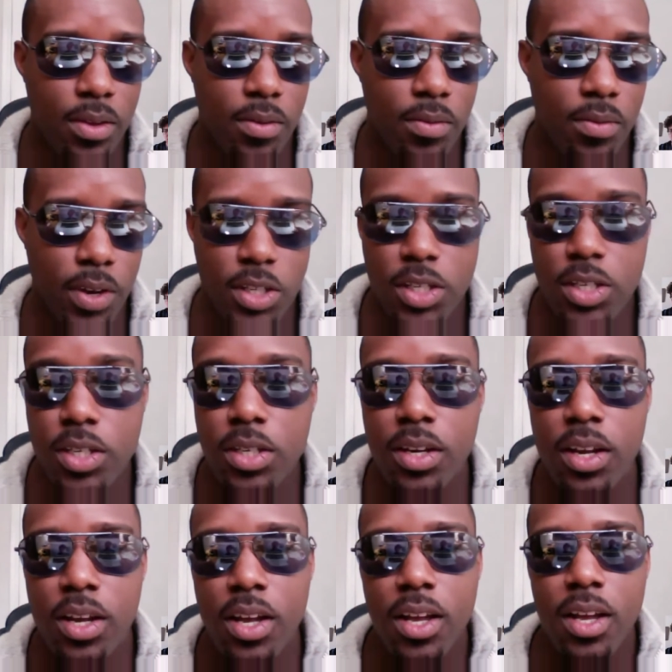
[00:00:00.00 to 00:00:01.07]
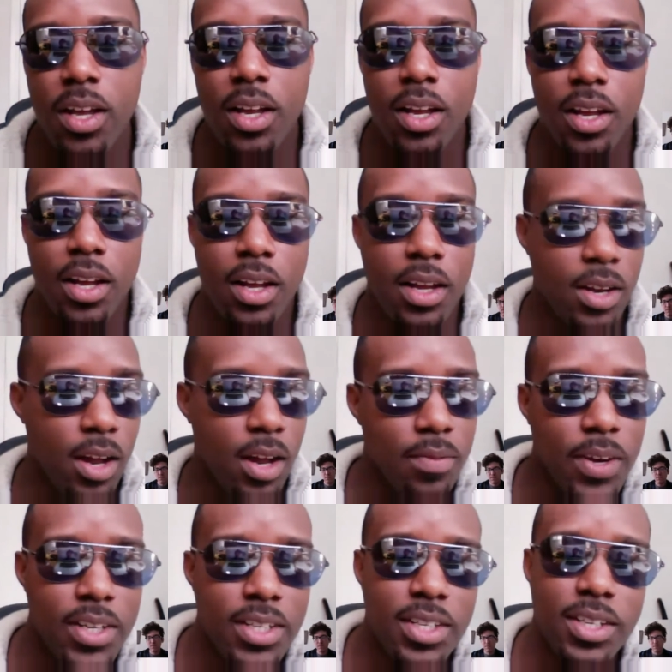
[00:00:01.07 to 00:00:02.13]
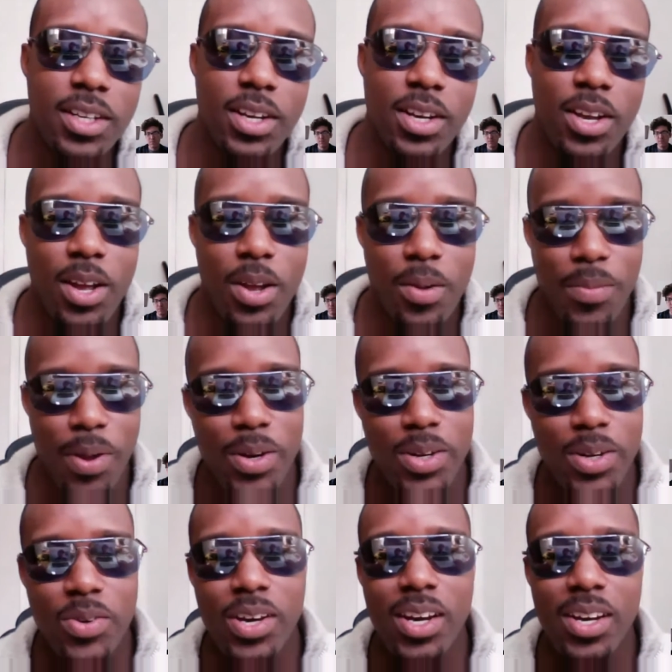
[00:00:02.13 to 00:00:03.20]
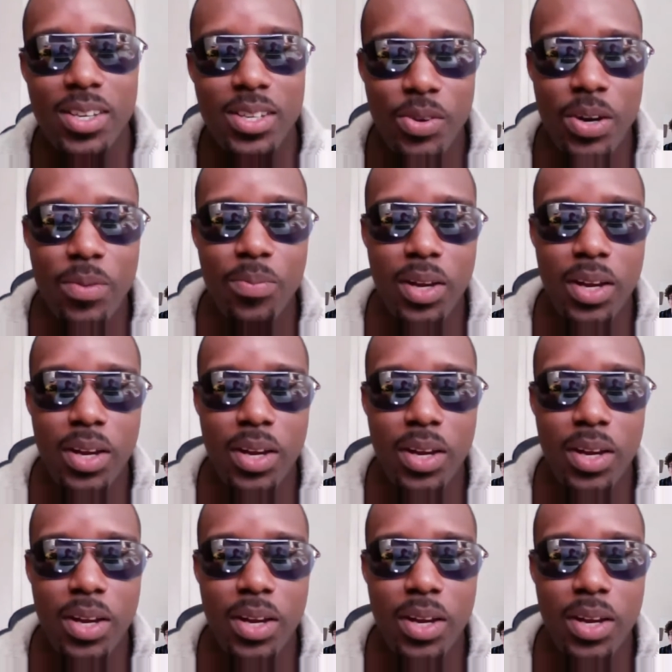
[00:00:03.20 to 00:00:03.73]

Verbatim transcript: fiction, uh, nonfiction, poetry, screenplay.